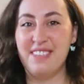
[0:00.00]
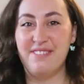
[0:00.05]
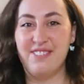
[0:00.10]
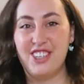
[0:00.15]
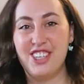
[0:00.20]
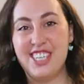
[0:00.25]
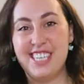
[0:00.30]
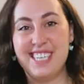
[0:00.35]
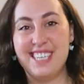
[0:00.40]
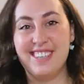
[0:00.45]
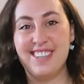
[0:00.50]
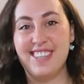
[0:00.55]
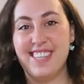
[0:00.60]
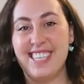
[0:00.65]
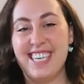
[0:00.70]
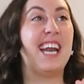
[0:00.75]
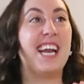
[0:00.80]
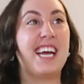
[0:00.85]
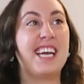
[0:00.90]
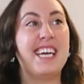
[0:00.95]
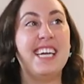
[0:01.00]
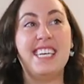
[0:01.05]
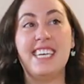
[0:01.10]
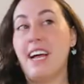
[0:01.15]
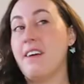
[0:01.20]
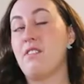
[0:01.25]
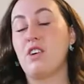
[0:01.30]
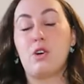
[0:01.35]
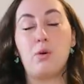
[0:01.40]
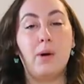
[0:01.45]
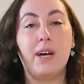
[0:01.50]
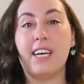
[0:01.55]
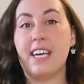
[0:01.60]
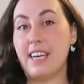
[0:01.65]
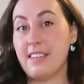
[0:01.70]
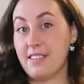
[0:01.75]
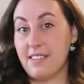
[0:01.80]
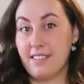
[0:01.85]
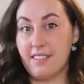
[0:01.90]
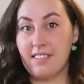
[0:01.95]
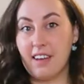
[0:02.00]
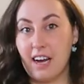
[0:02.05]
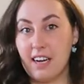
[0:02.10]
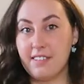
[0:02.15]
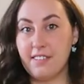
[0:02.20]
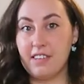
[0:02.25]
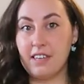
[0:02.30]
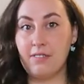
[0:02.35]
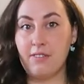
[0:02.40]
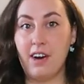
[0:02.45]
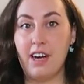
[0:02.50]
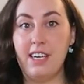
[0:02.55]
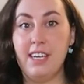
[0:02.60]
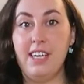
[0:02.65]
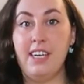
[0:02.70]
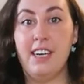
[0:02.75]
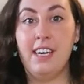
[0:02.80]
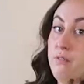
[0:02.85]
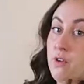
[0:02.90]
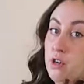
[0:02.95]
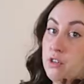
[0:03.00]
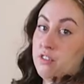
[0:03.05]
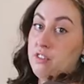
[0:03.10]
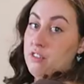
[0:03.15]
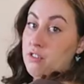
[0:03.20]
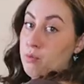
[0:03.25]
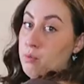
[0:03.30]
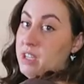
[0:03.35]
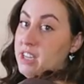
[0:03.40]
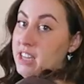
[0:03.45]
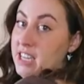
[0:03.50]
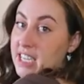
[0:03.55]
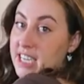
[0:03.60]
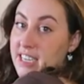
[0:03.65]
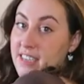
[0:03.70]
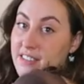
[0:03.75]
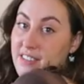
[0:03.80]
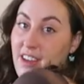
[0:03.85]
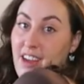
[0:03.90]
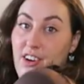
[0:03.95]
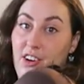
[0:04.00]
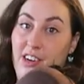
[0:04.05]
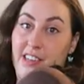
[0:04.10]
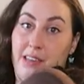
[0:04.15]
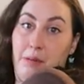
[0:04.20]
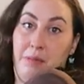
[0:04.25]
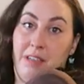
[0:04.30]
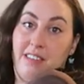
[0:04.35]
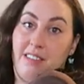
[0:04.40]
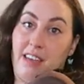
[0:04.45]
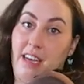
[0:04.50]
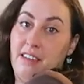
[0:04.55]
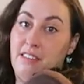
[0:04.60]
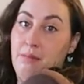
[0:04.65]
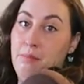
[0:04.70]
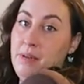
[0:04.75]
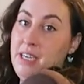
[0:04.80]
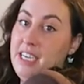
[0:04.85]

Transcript: of jeans and I can never quite get the sizing right. Versus with these, I got them in size